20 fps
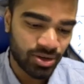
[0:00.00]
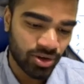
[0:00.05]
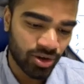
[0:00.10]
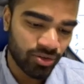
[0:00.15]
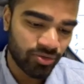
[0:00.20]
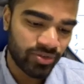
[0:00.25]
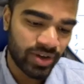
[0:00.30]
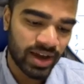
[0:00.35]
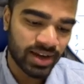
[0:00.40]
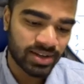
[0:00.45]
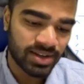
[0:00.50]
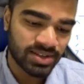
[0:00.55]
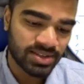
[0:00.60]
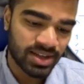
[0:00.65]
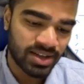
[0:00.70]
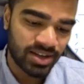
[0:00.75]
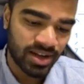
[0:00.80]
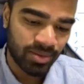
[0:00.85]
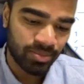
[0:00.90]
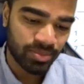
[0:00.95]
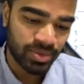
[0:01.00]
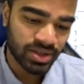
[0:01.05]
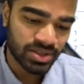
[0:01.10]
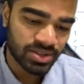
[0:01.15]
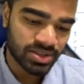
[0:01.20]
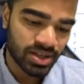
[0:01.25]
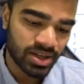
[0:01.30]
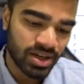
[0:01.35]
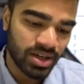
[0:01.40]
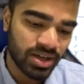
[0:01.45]
factors are numbers
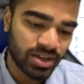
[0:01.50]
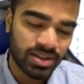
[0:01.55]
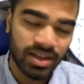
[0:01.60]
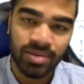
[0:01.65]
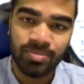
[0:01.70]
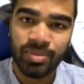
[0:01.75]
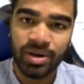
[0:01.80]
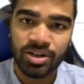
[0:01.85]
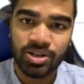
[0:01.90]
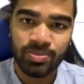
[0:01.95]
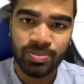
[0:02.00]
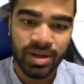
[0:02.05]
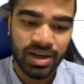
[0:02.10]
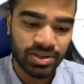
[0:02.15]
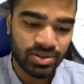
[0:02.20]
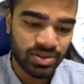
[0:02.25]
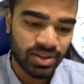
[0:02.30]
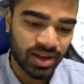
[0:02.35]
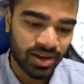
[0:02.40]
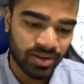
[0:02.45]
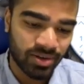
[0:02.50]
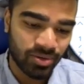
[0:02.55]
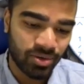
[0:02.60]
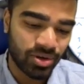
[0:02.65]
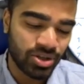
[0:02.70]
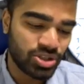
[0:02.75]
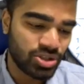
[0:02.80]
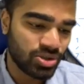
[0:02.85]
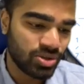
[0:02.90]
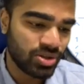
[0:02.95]
that multiply to the
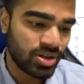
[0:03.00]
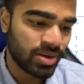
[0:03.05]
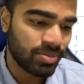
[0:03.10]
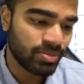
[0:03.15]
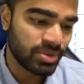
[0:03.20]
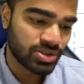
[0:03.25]
original number.